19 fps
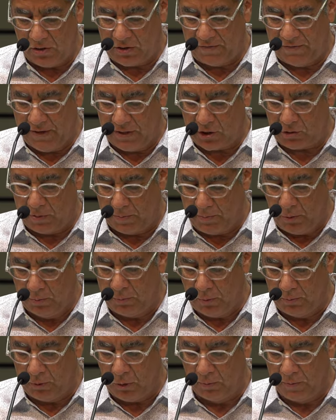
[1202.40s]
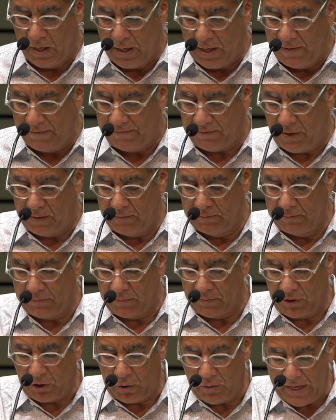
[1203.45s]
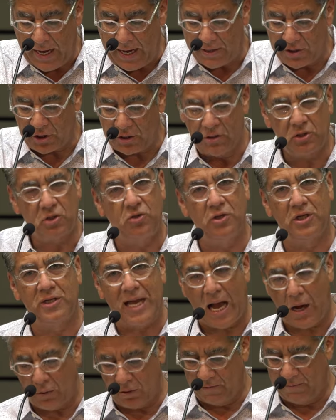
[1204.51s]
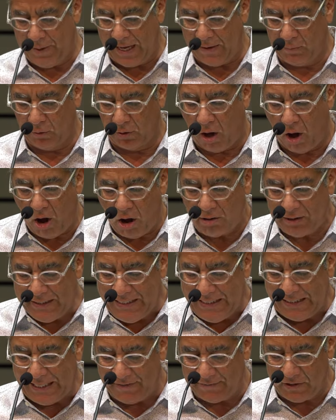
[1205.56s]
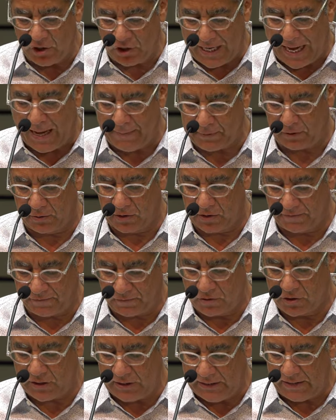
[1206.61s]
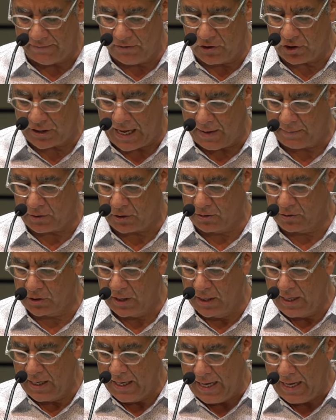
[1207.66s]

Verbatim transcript: years of history, boom, boom, boom, from the creation to the Tower of Babel, all in 11 chapters, the first 11 chapters.